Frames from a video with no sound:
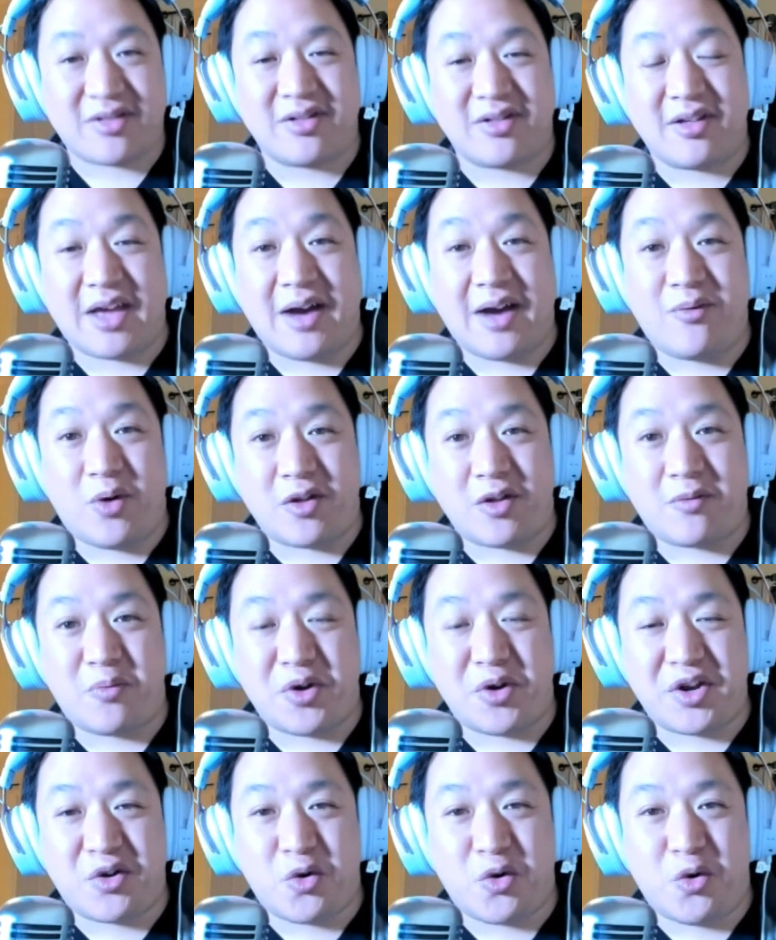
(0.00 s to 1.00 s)
the F1's
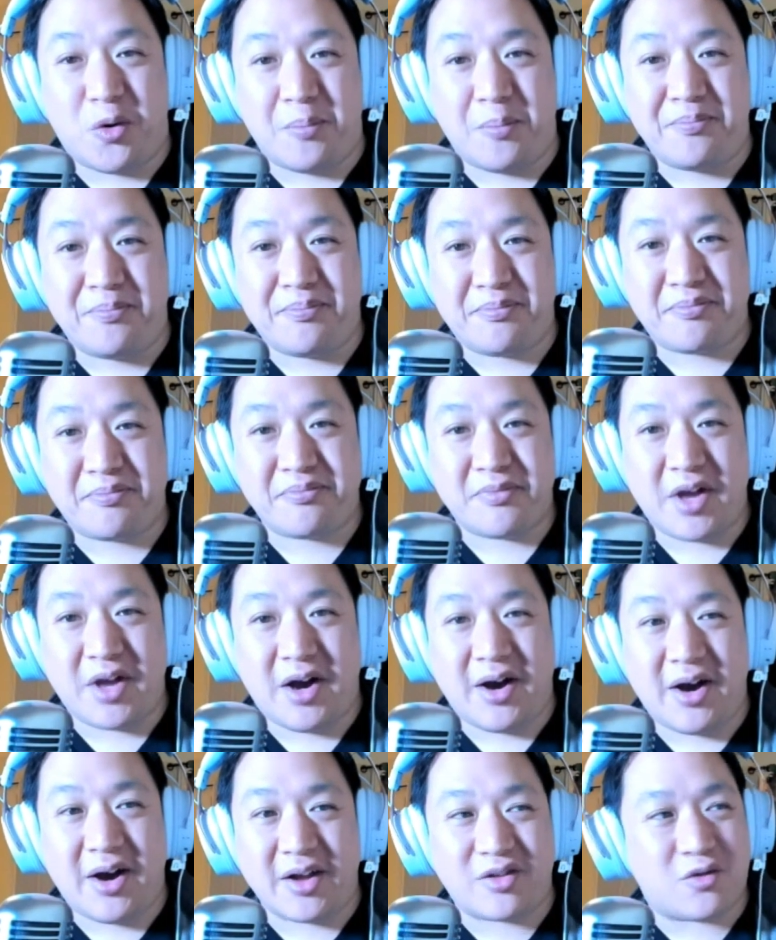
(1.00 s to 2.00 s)
pretty cool.
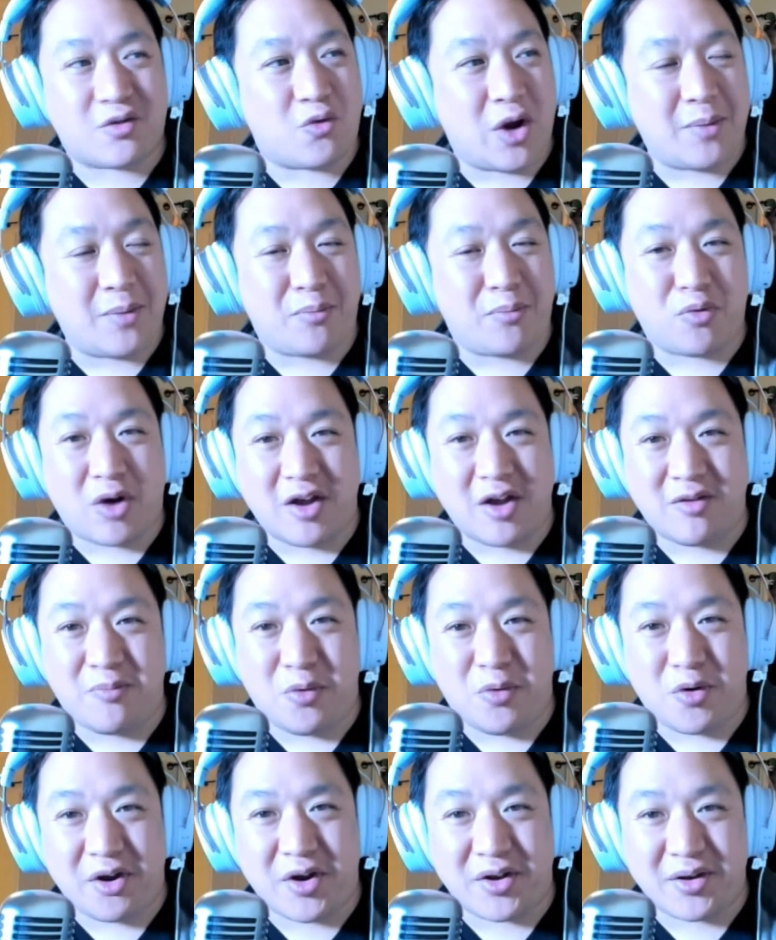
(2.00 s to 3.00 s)
It's a great price
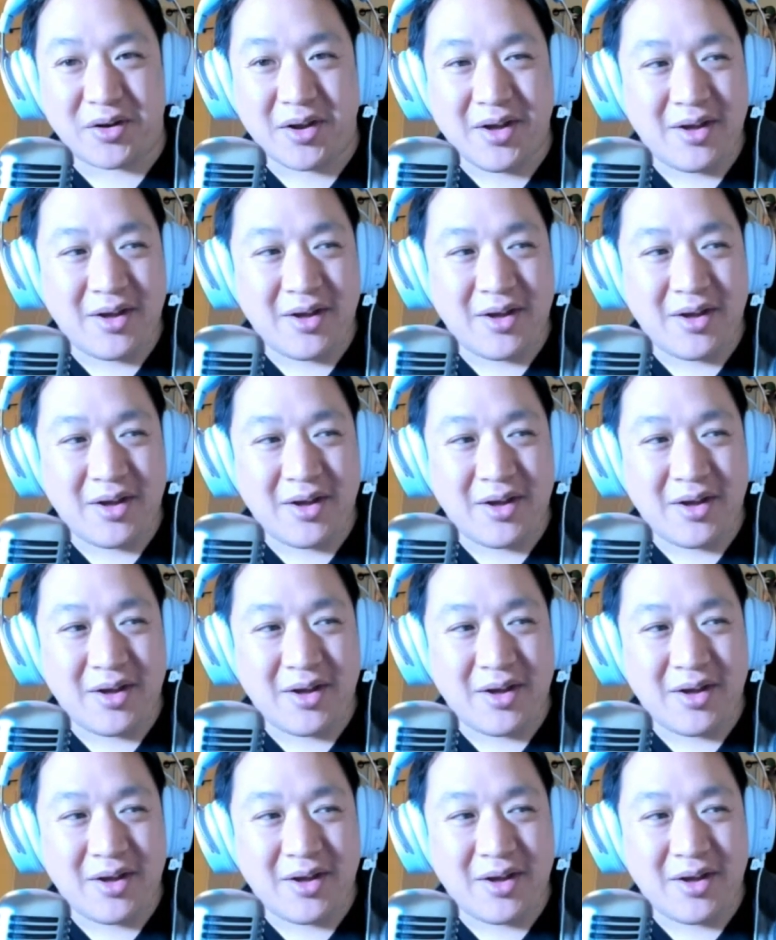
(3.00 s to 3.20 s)
point.